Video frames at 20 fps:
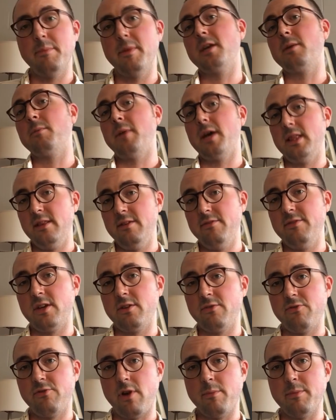make my living
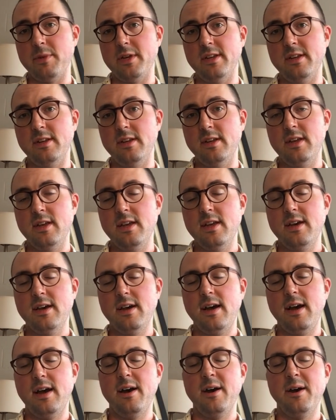from it.
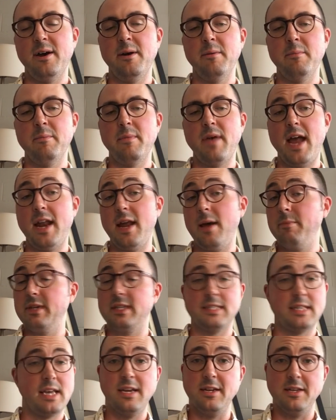And I'm
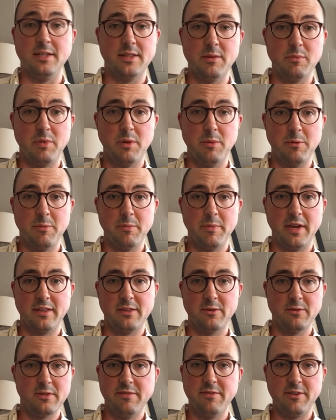excited that people make
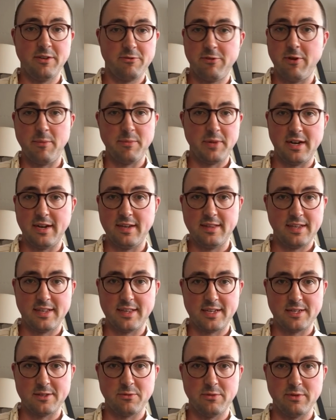their living from it. I think
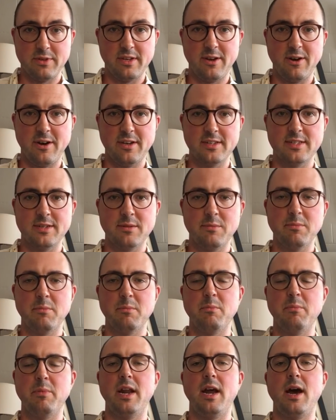that's really awesome.
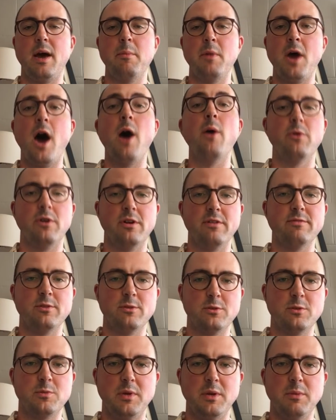But I'm not one of
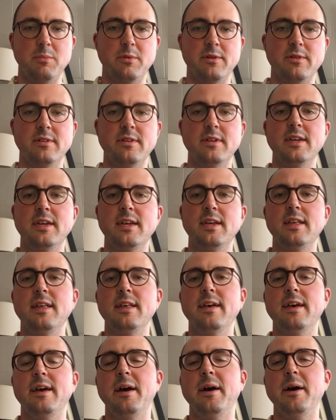those people.
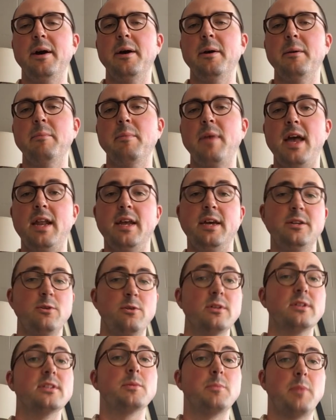And I
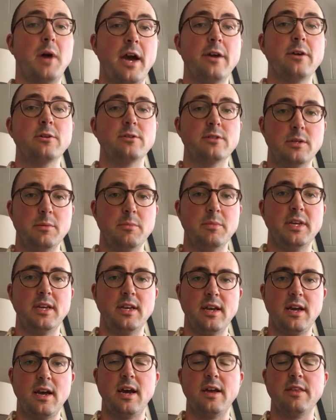don't aspire to
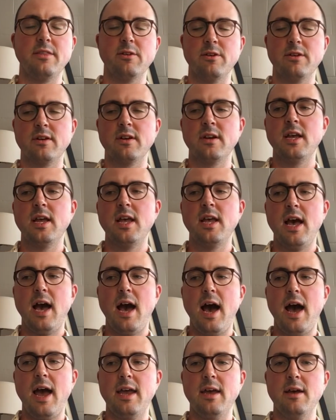be either.
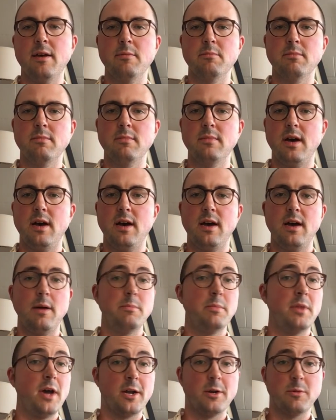I'm
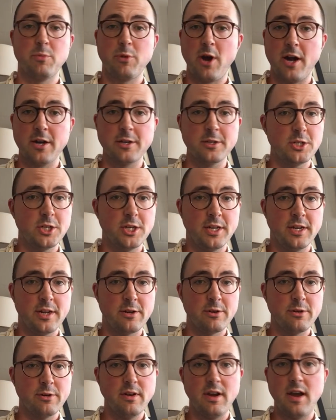not a prodigy
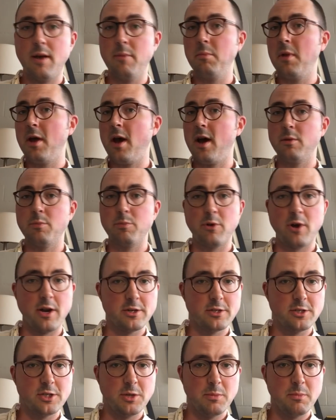knitter. I'm not a
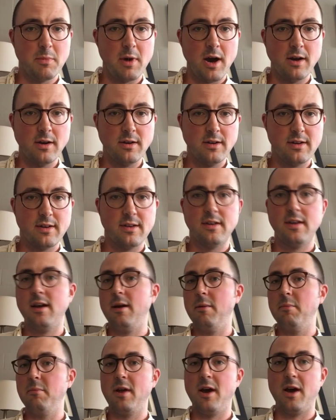prodigy monk.
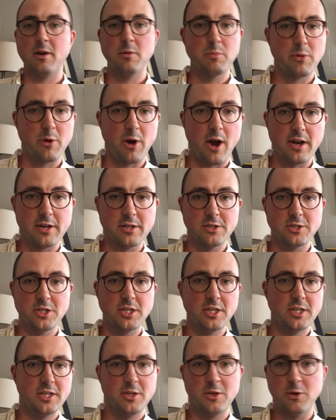I'm not a
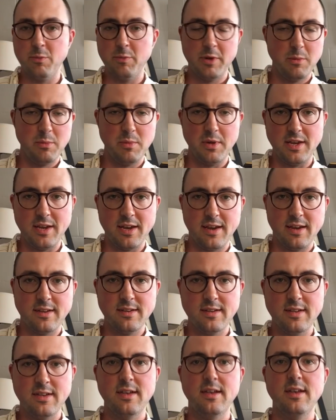prodigy human
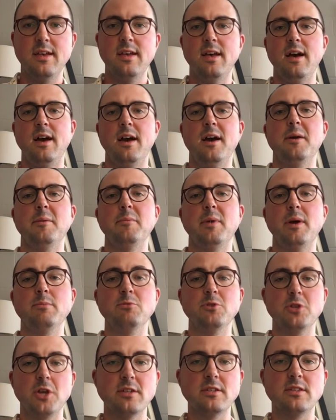being.
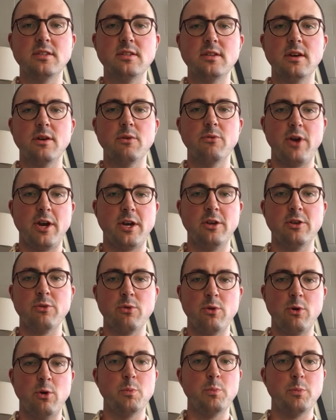I'm just a
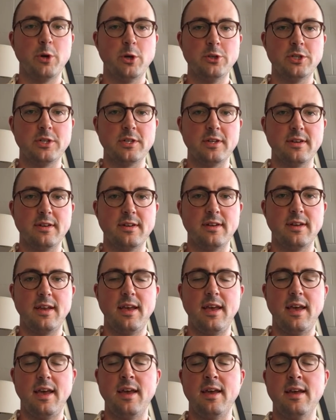regular old person,
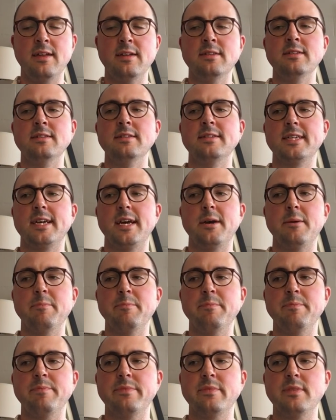
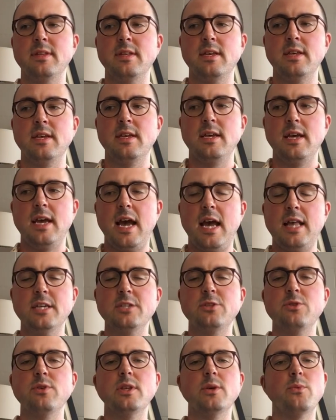and
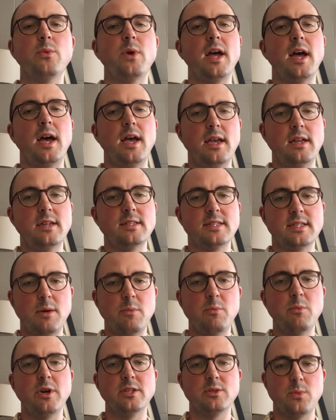that's really what, in
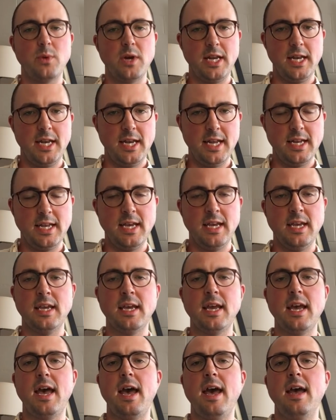some ways, what
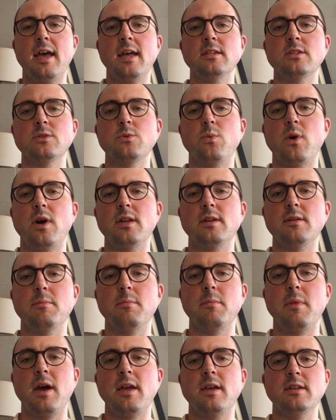knitting and what
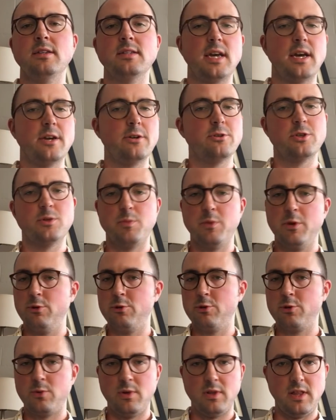my entire
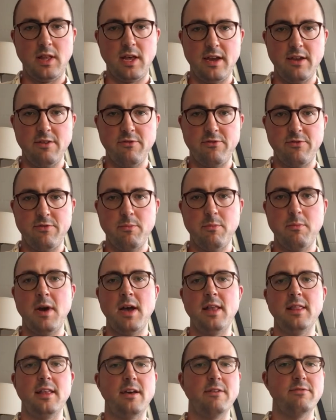spiritual life,
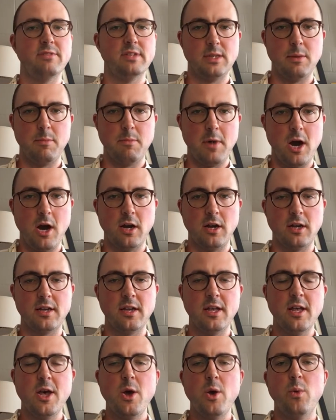my life as a monk,
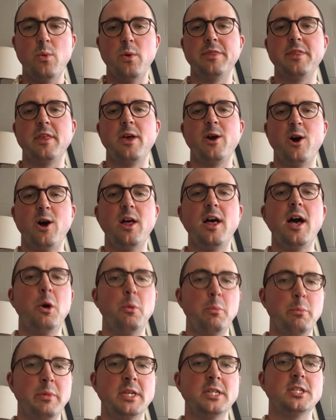what they all
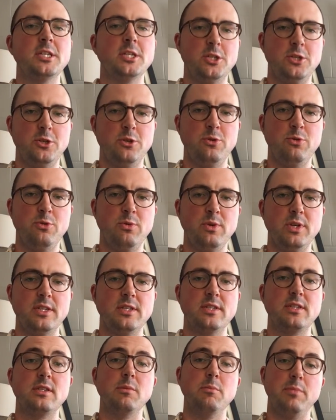help me to do
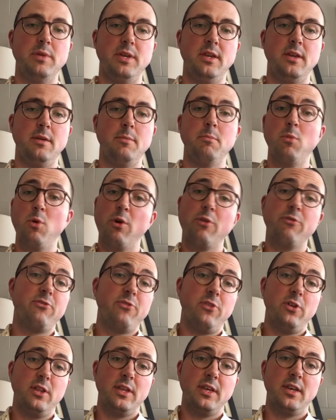is to be more
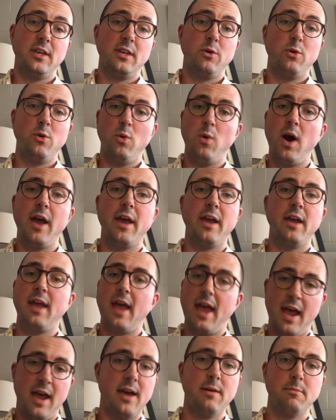fully who I
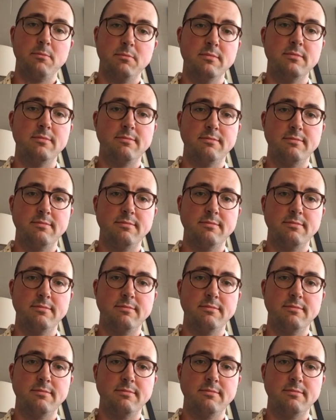am,